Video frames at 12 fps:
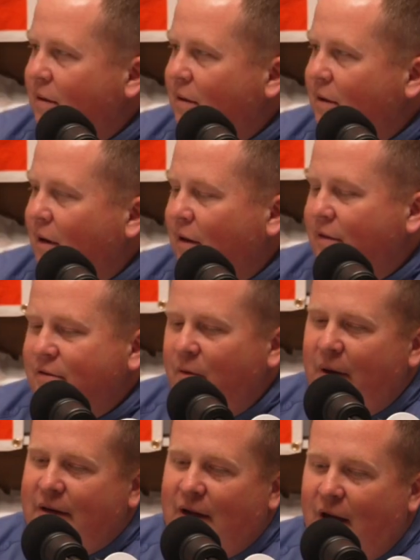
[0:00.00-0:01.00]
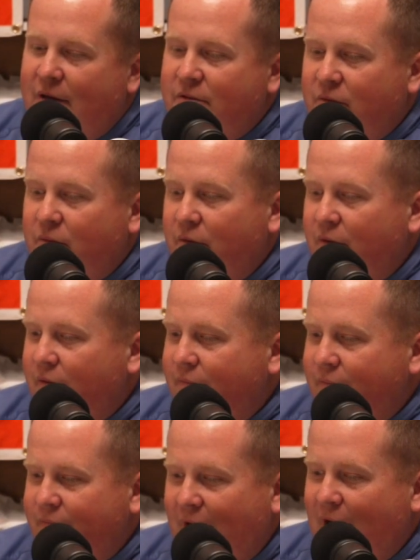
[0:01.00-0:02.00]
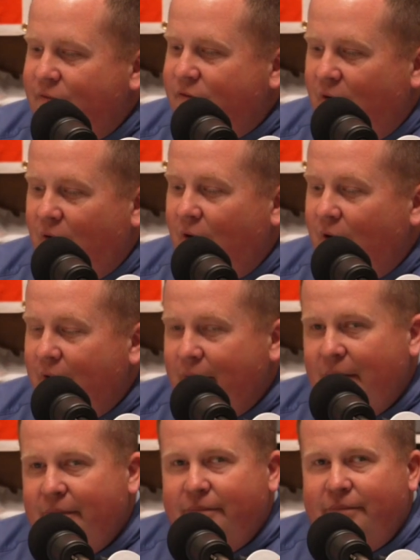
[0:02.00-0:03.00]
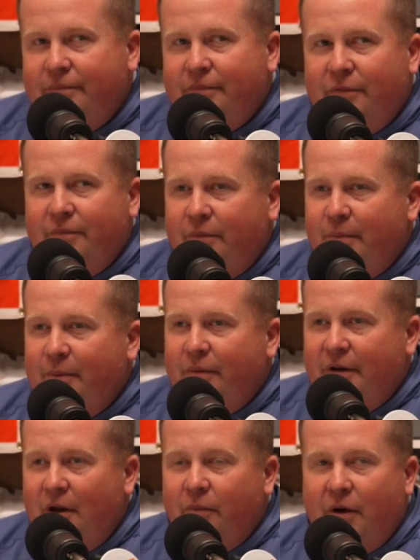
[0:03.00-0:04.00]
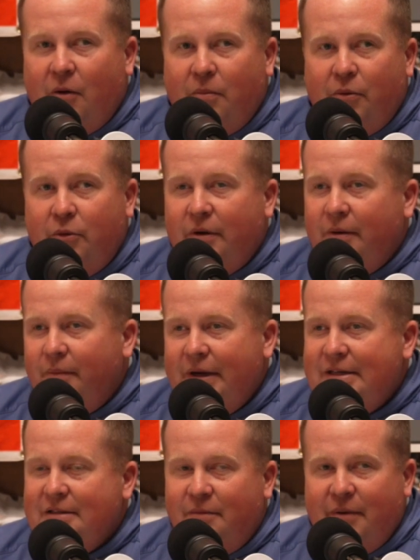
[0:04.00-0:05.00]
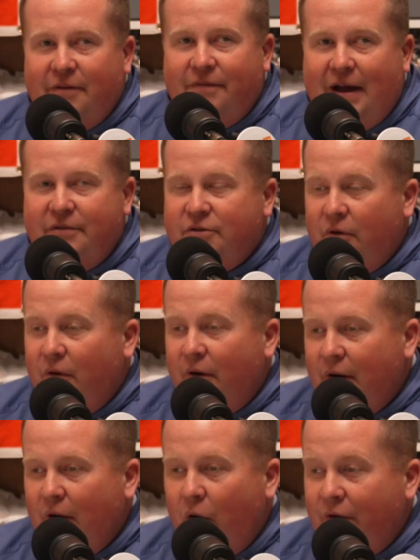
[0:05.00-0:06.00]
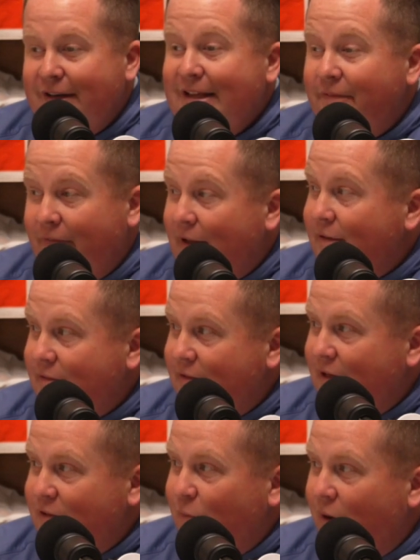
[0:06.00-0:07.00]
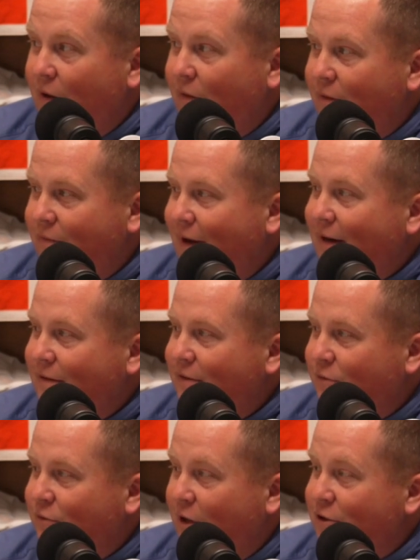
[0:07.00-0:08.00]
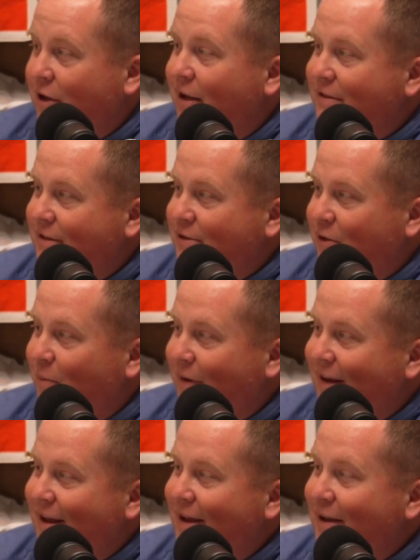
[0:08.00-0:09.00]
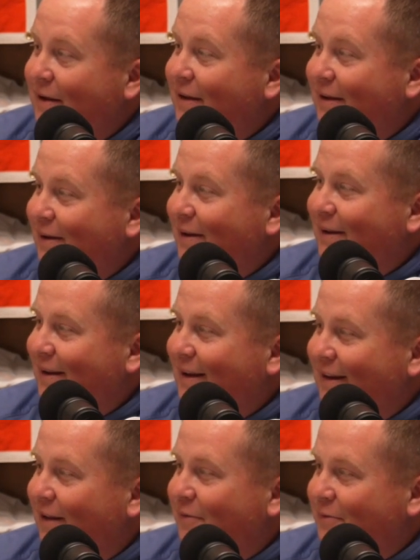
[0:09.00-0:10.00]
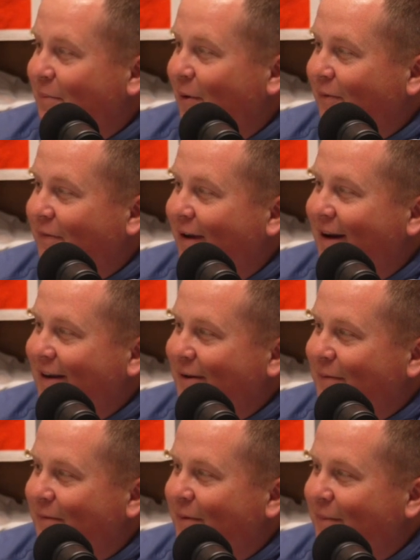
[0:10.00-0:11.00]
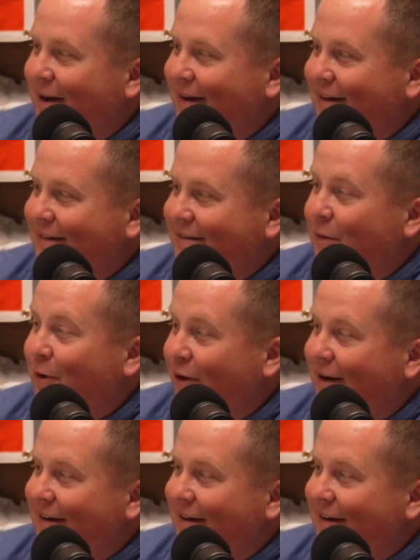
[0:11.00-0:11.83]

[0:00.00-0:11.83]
Let's go back to high school. You're 5-star, and for people that don't know, Bruuu could easily have been a 5-star on defense as well. In fact, Trey Johnson's told me he loves to poke fun at you for being so good at